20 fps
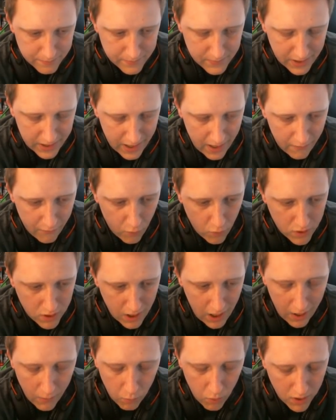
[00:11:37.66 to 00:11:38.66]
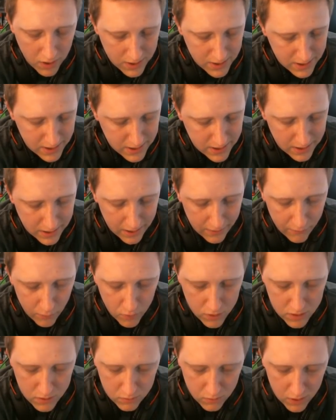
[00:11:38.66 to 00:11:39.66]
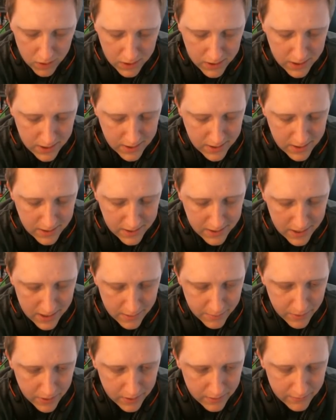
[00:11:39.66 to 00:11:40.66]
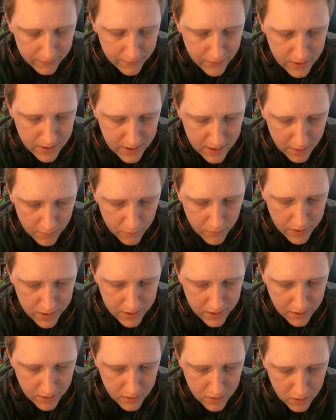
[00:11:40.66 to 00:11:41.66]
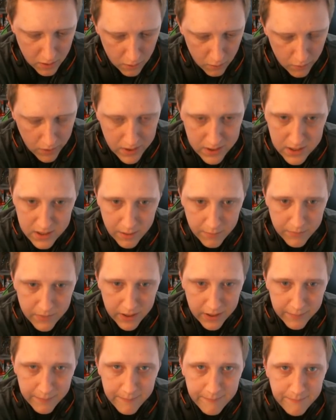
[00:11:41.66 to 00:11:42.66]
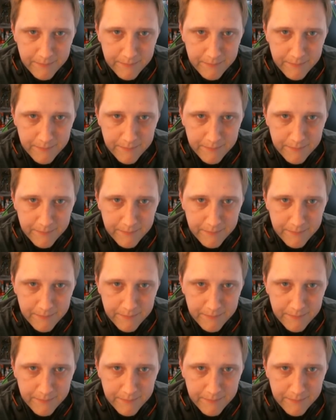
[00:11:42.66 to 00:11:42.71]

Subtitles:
like, I want to succeed. I've always wanted to succeed, but for some reason there's always something.